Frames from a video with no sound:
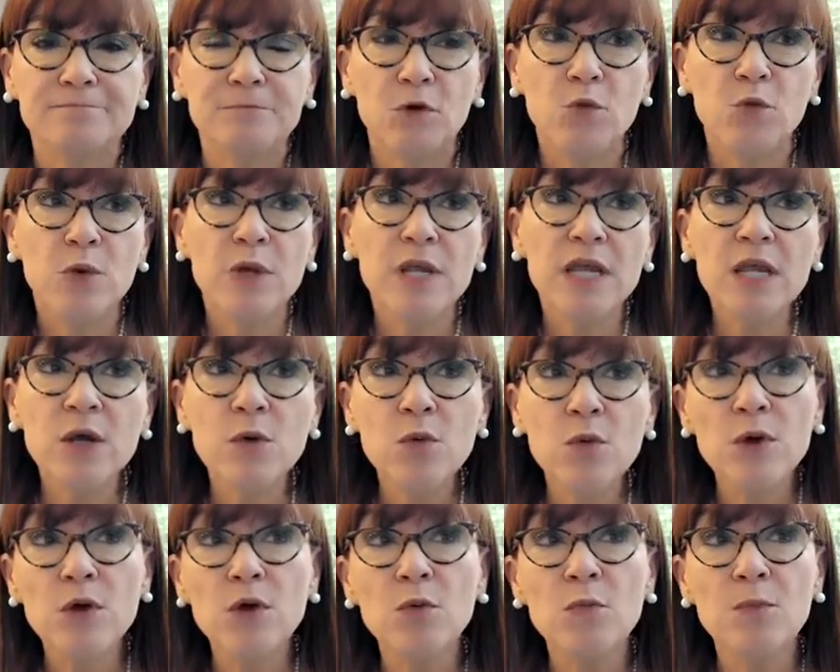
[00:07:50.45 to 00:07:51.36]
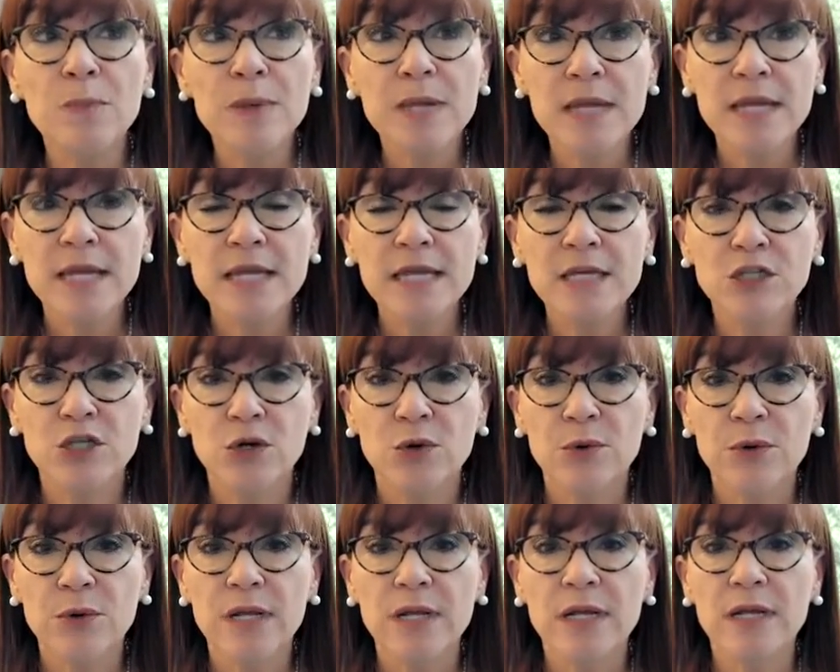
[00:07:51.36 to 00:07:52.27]
We will be
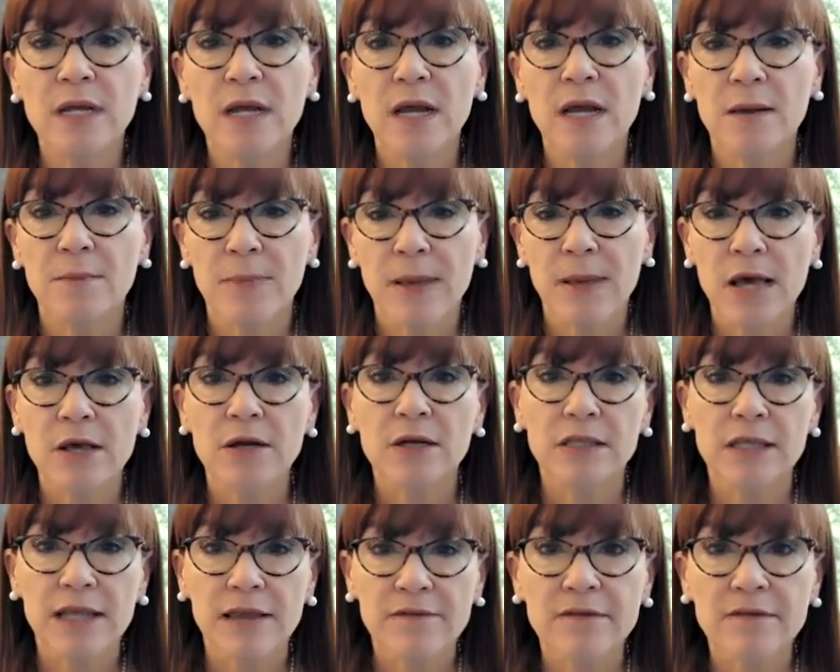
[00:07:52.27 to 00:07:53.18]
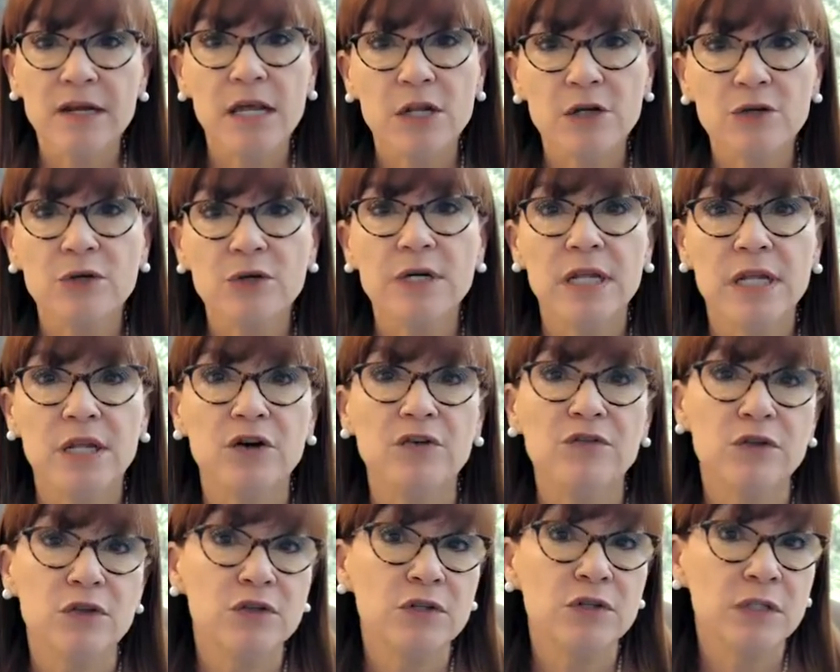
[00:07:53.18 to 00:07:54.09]
doing about 1,100
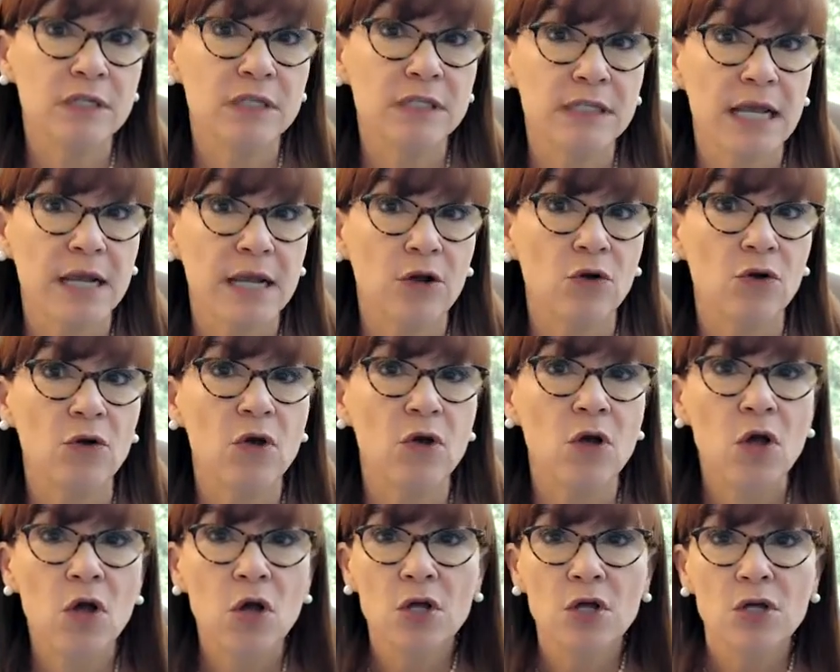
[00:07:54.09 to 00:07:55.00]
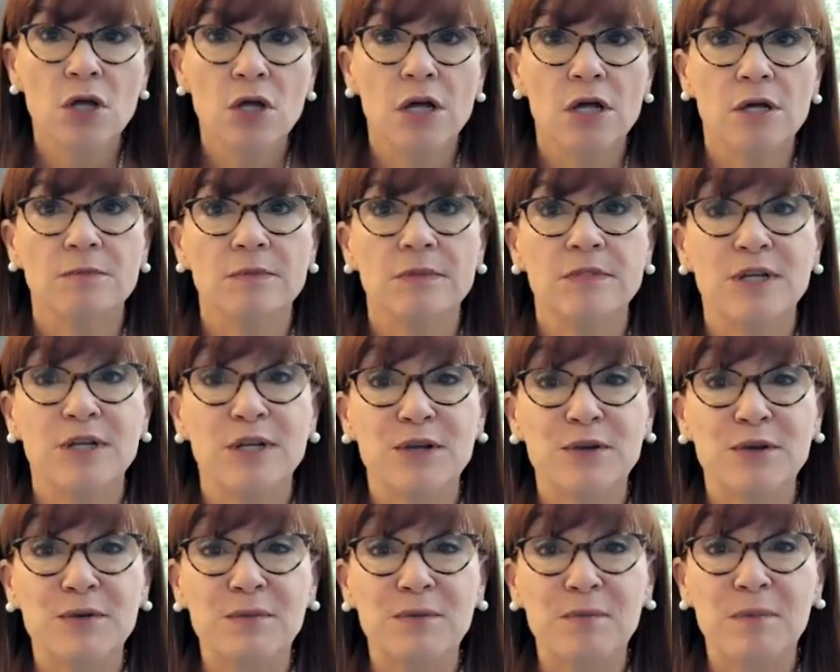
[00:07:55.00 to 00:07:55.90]
interviews this cycle
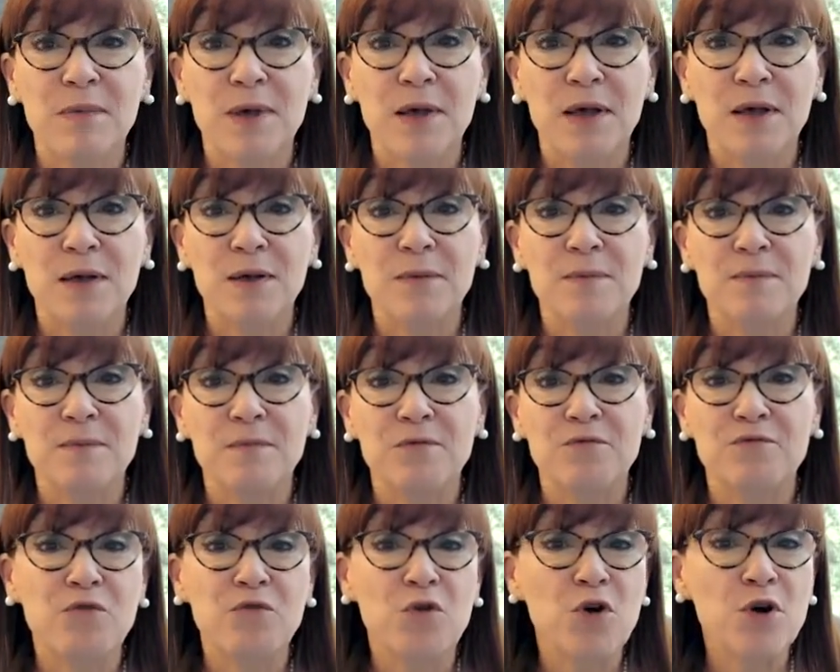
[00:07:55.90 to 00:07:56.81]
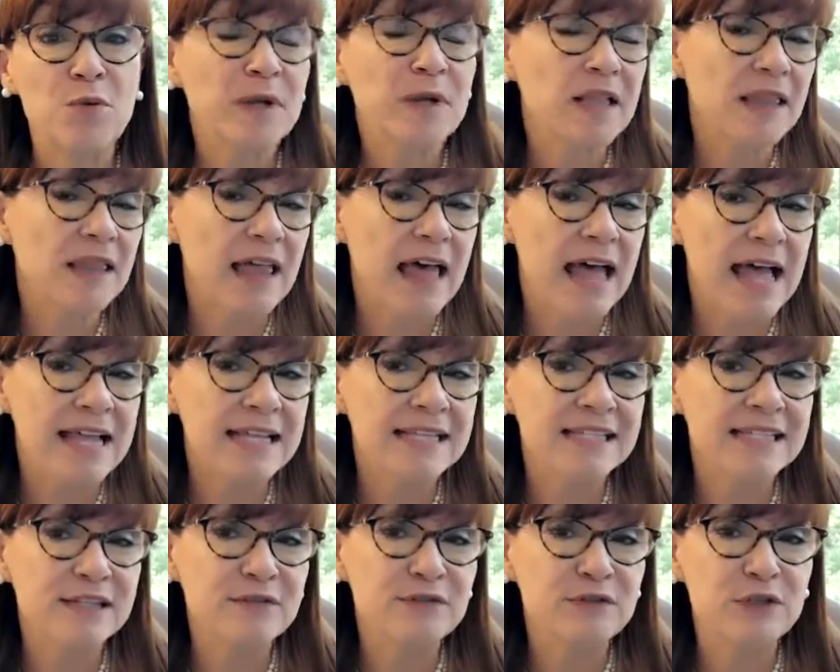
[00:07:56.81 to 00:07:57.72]
to form a
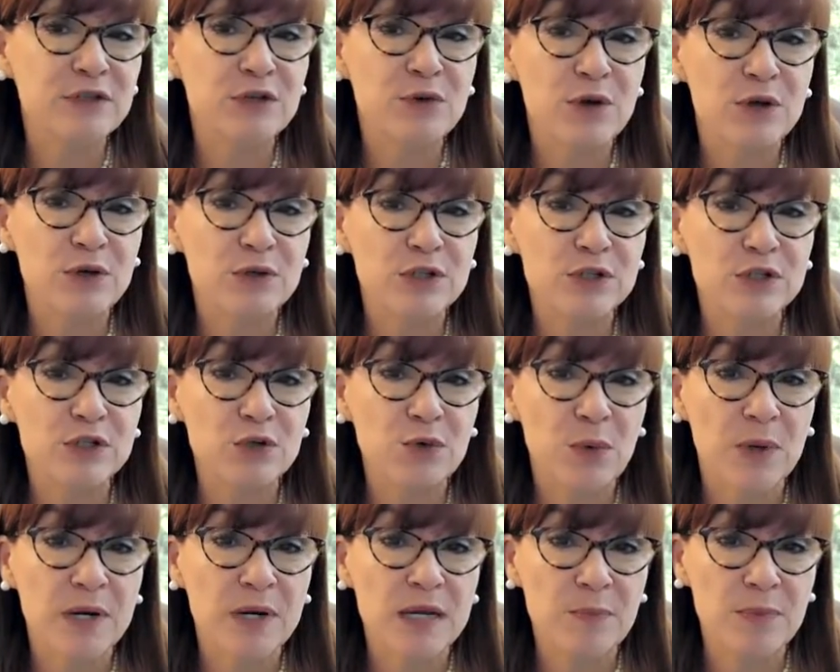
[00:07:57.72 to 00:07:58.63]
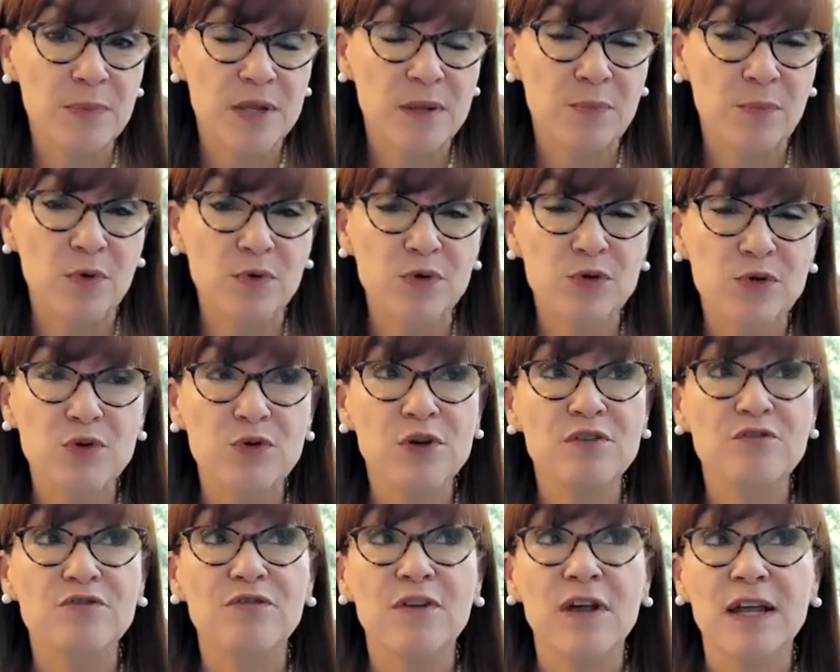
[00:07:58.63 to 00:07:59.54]
class of 220 people. You
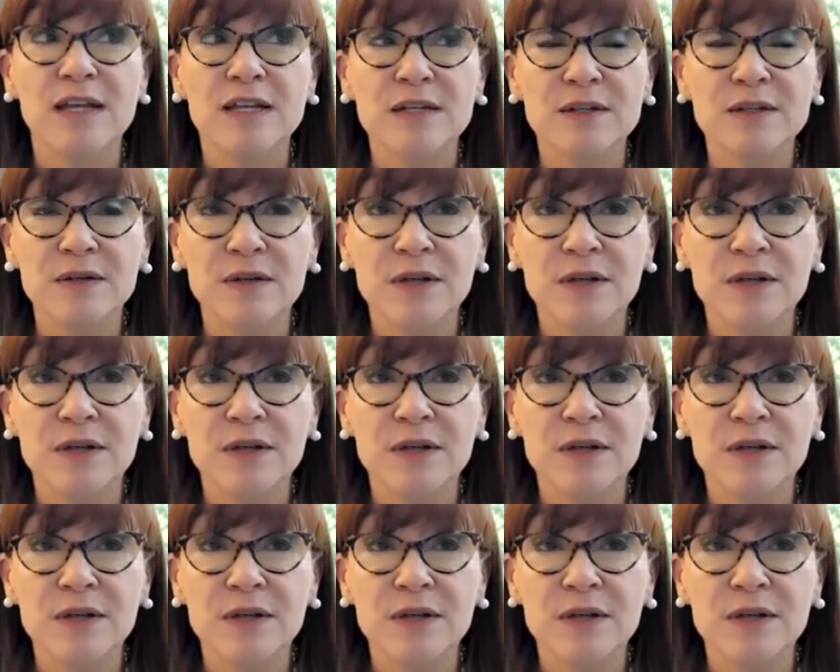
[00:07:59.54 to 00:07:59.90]
can find